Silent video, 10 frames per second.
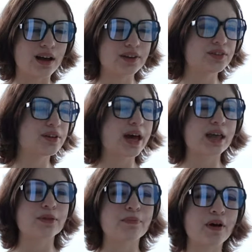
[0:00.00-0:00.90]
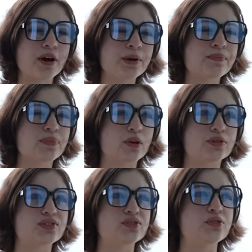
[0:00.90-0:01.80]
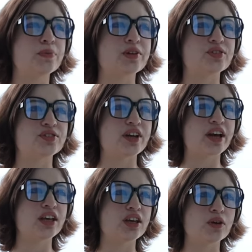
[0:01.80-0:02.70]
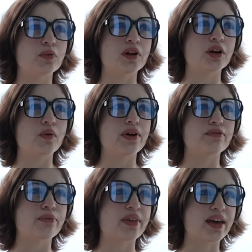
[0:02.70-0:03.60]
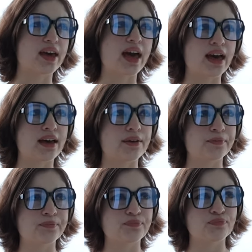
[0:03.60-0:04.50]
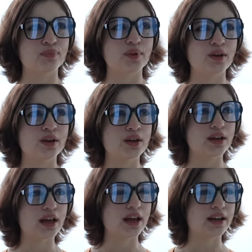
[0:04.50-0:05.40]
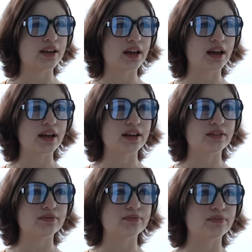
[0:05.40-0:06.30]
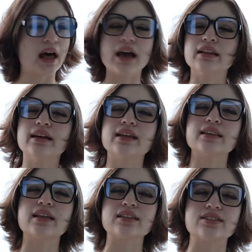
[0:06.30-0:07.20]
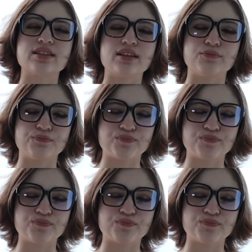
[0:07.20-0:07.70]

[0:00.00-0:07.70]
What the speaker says: I do like the part where Scooby and Shaggy are running away from that guy. And I like that scene.